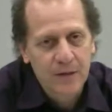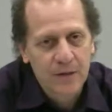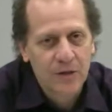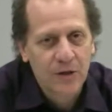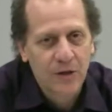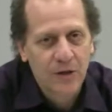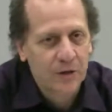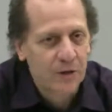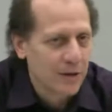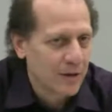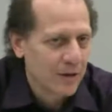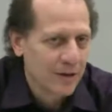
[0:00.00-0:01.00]
So
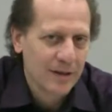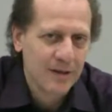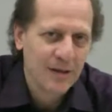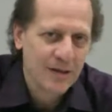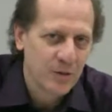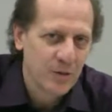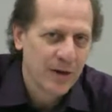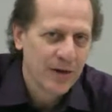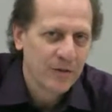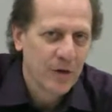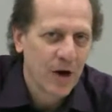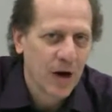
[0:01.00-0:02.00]
that's a way
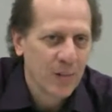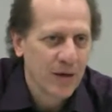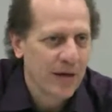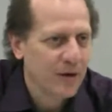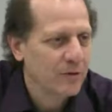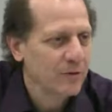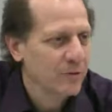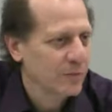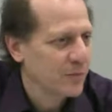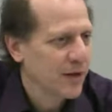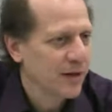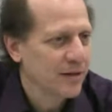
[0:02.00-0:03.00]
of copping out,
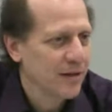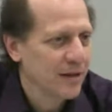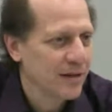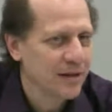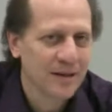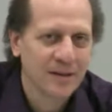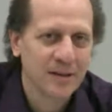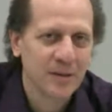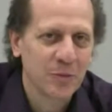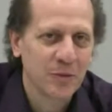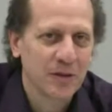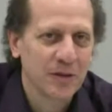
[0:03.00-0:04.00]
but I think I did
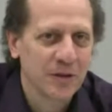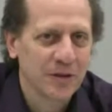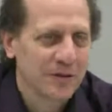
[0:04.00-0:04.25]
it pretty good.